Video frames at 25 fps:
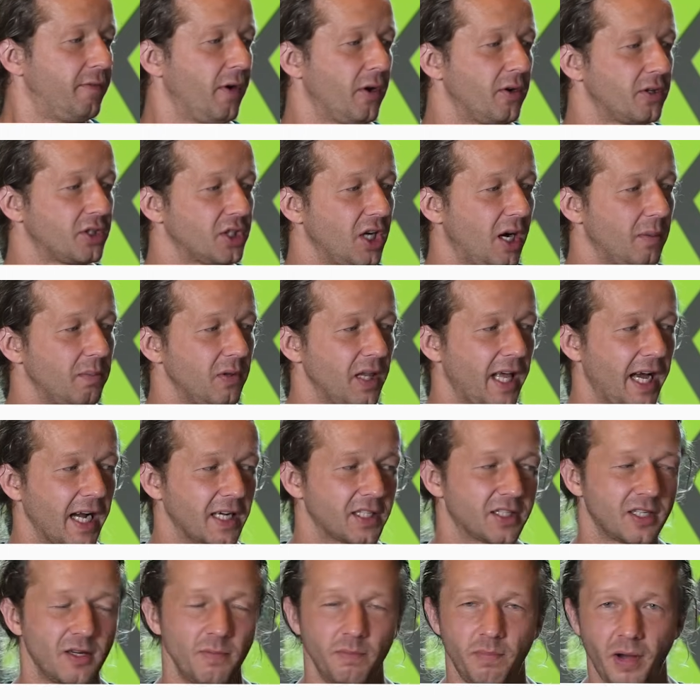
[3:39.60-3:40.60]
Photoshop
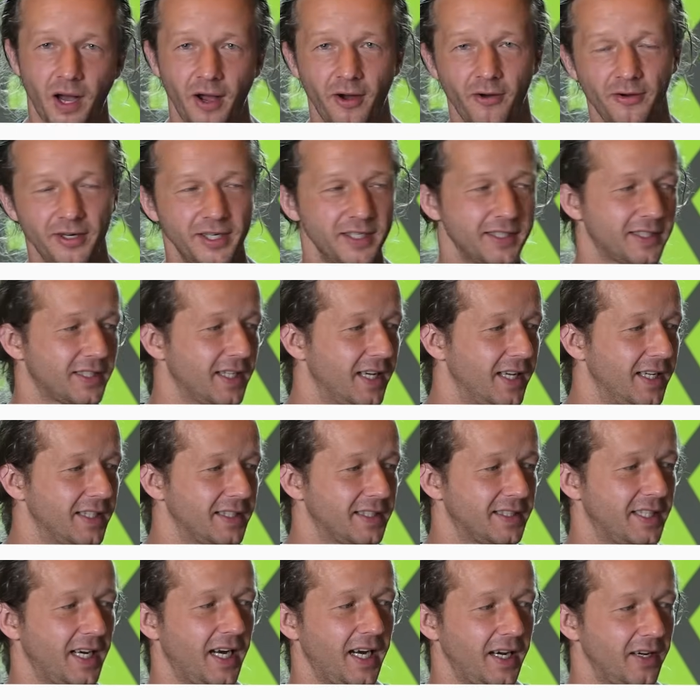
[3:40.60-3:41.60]
lacks components,
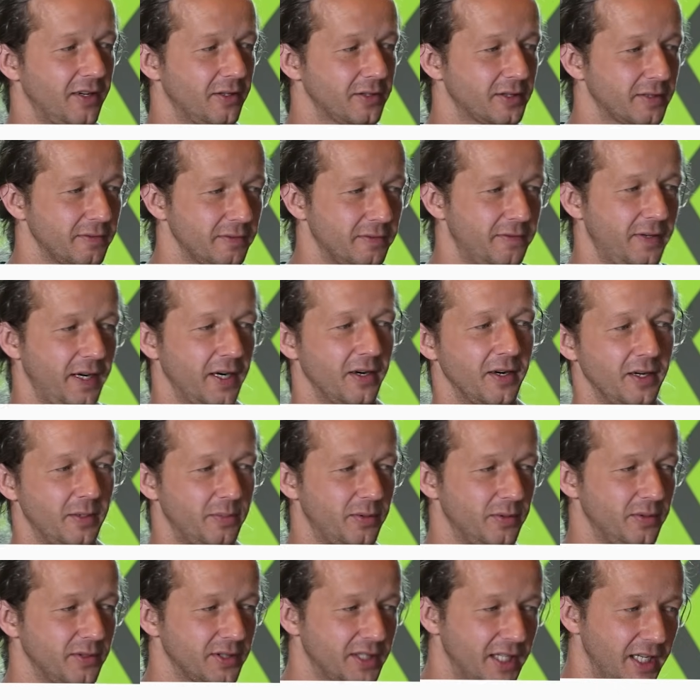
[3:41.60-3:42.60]
styles,
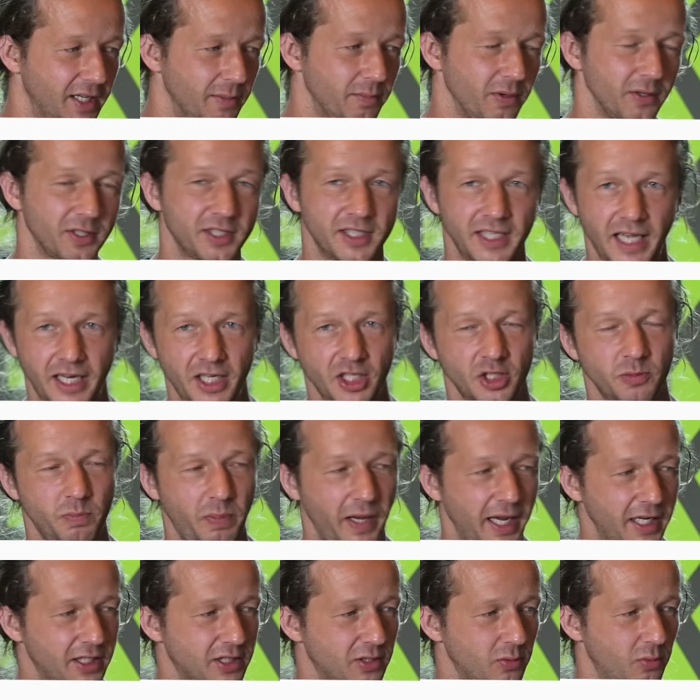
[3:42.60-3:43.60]
variables,
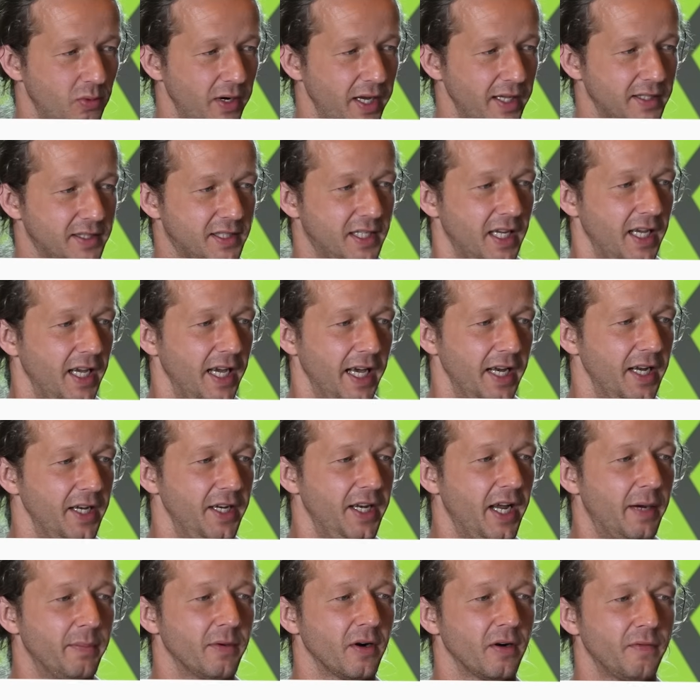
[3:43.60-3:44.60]
percentage-based widths, and a
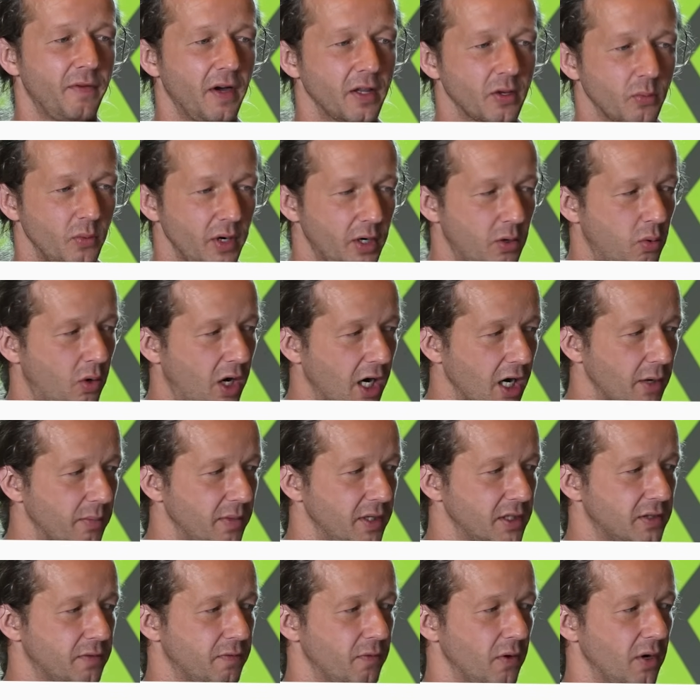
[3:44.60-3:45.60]
number of other
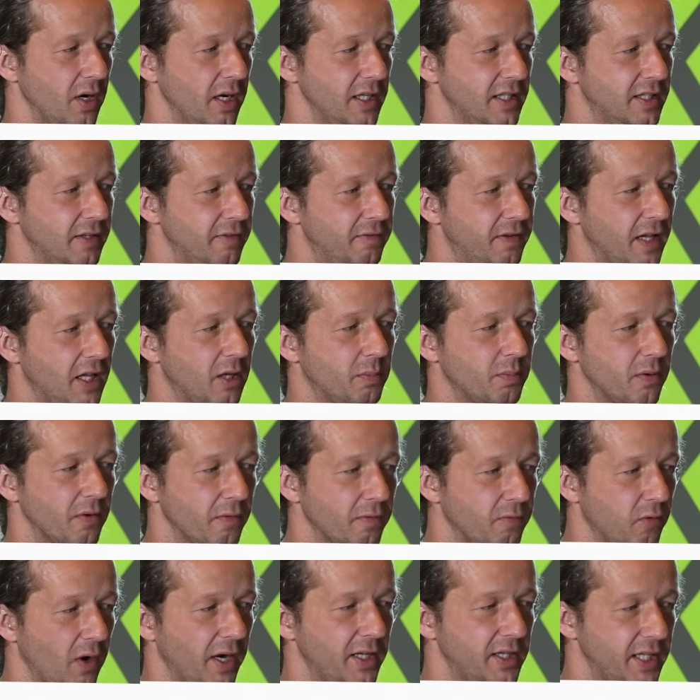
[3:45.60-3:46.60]
requirements for a
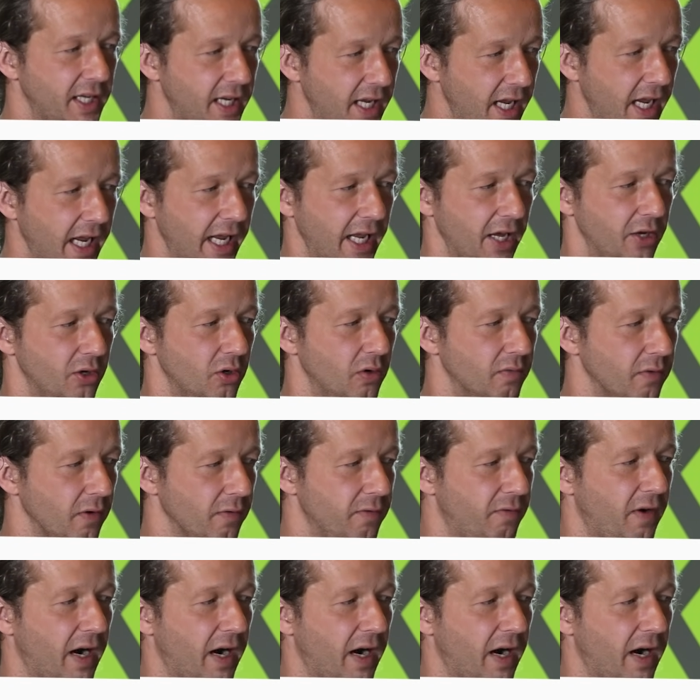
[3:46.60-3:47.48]
developer-friendly handover